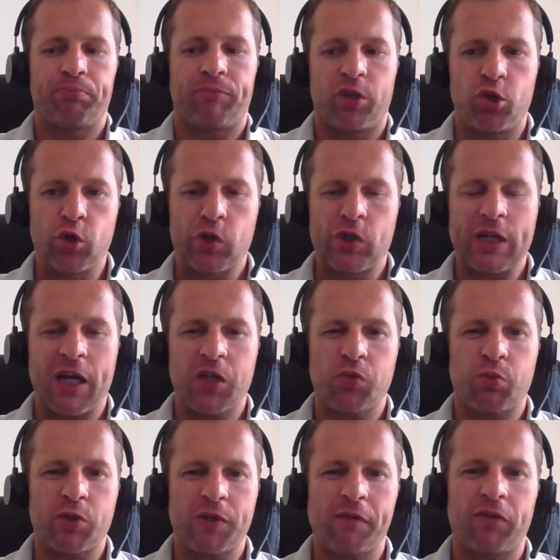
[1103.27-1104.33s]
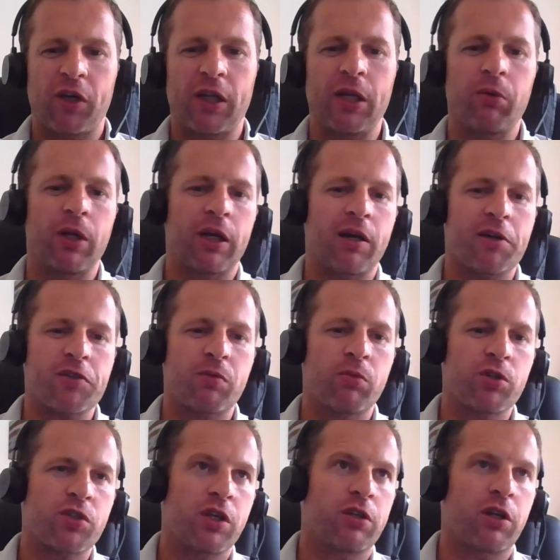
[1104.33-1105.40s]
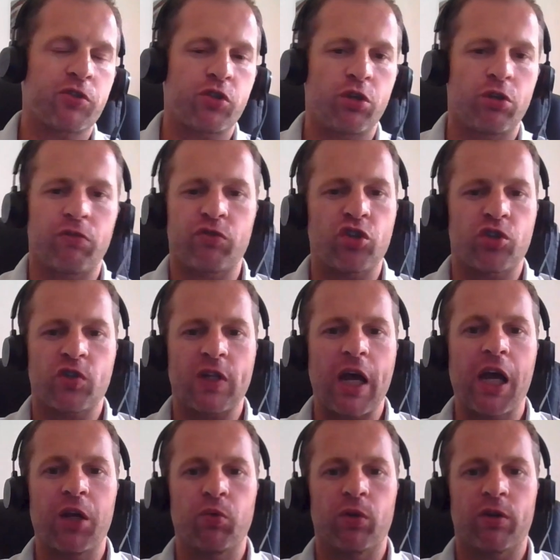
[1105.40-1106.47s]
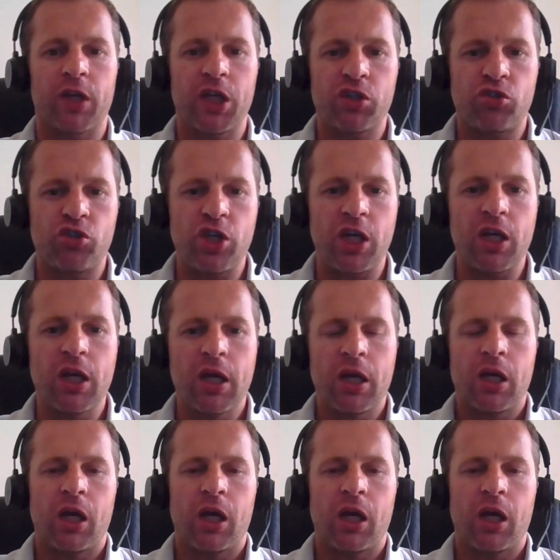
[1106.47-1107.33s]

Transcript: use case specifically, where the customer said I should have just stayed with SG